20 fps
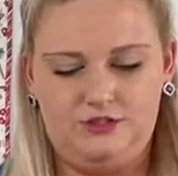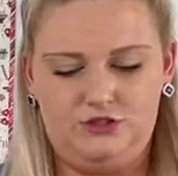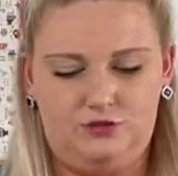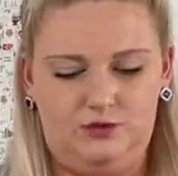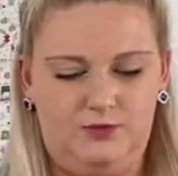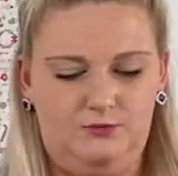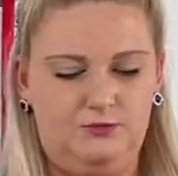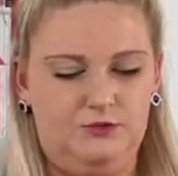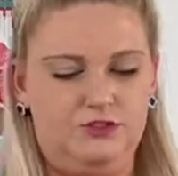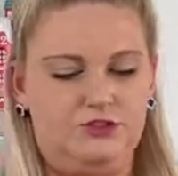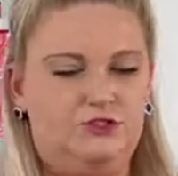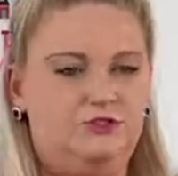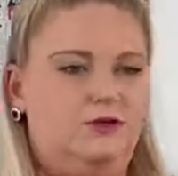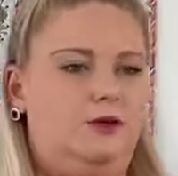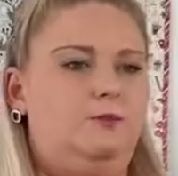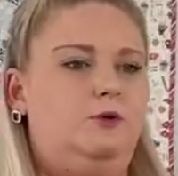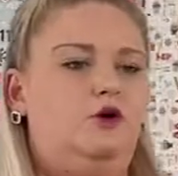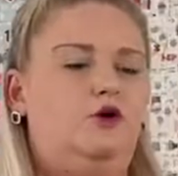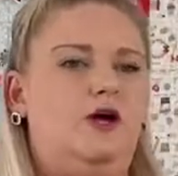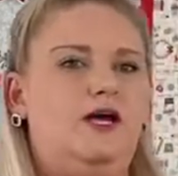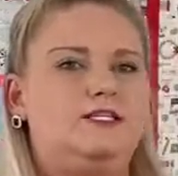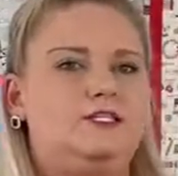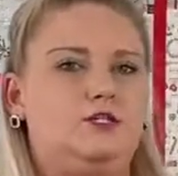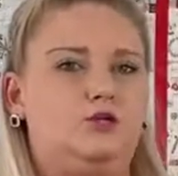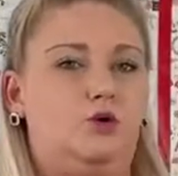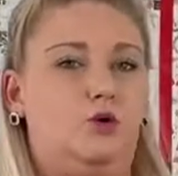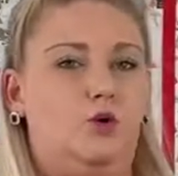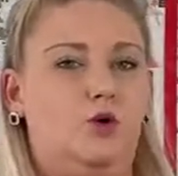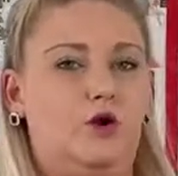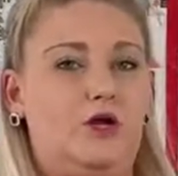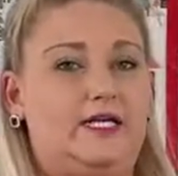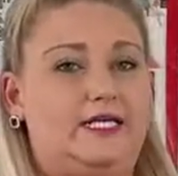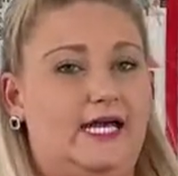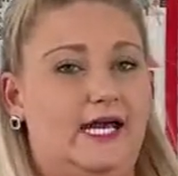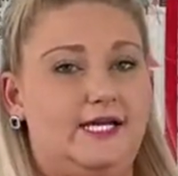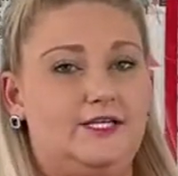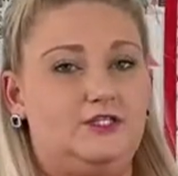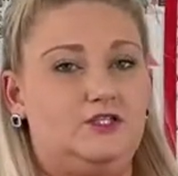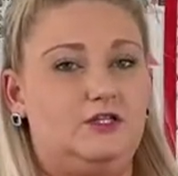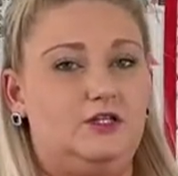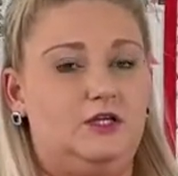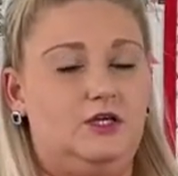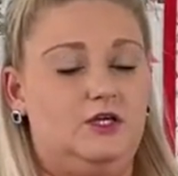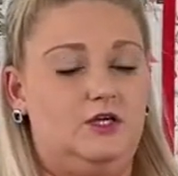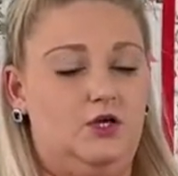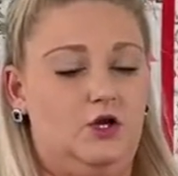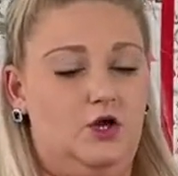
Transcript: so it would double as an organizer.